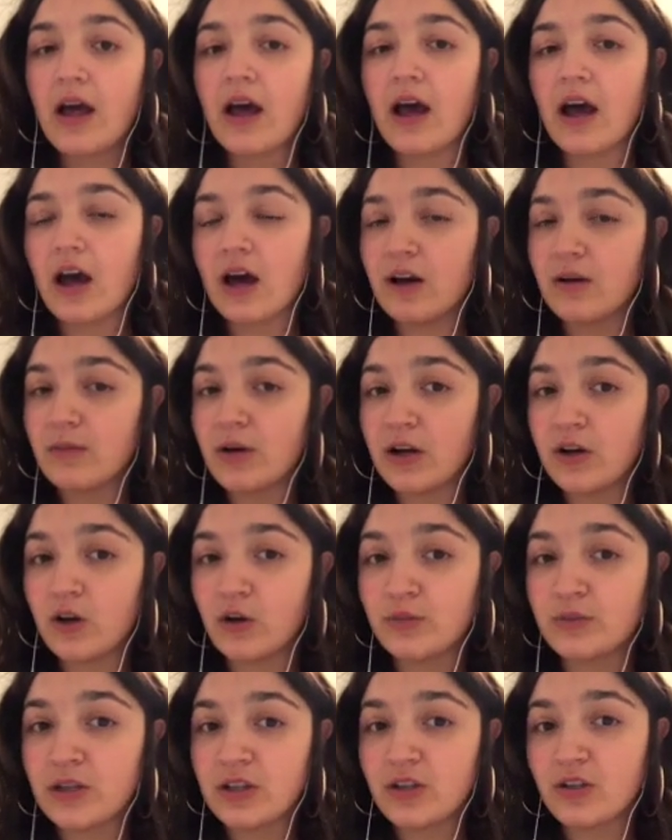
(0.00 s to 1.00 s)
I hope
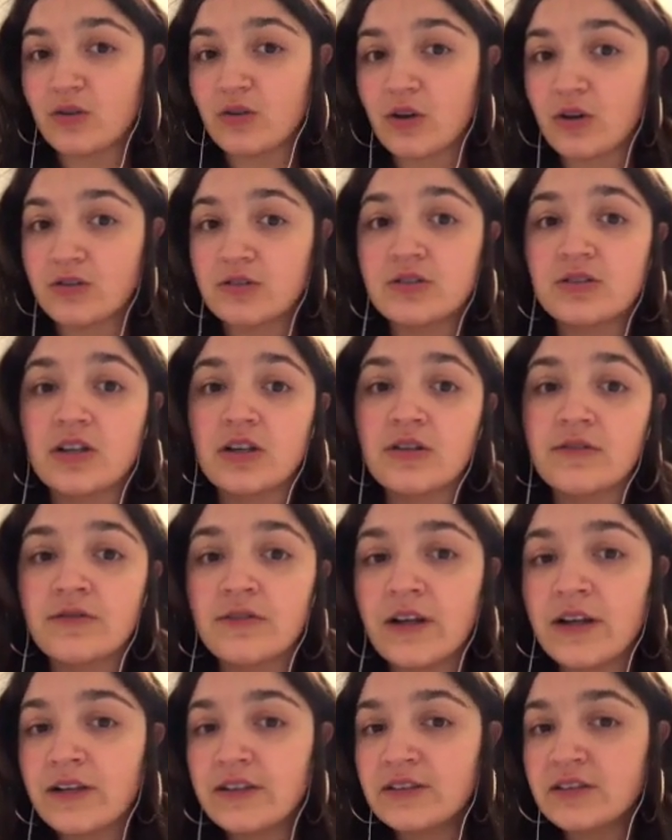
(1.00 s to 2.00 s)
that you're all
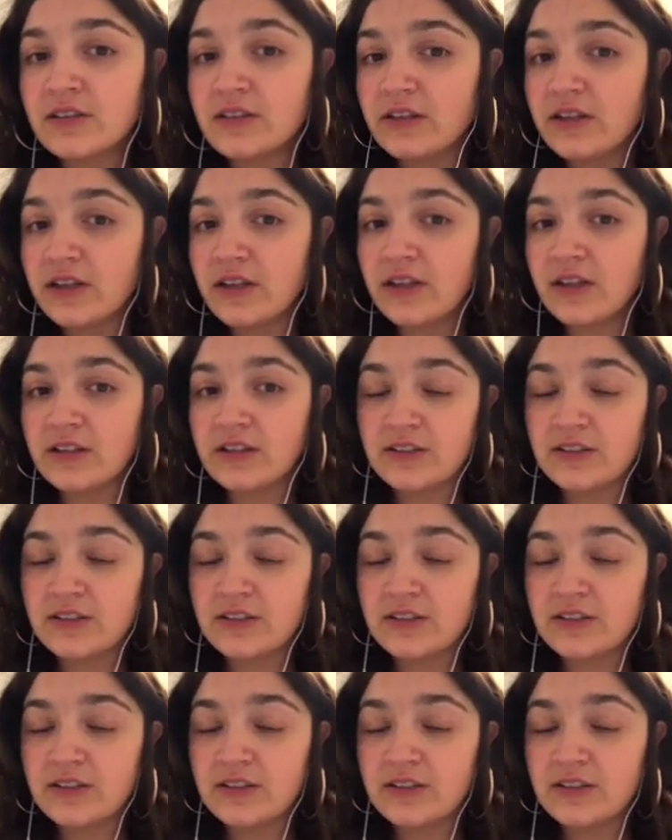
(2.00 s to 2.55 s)
self-isolating,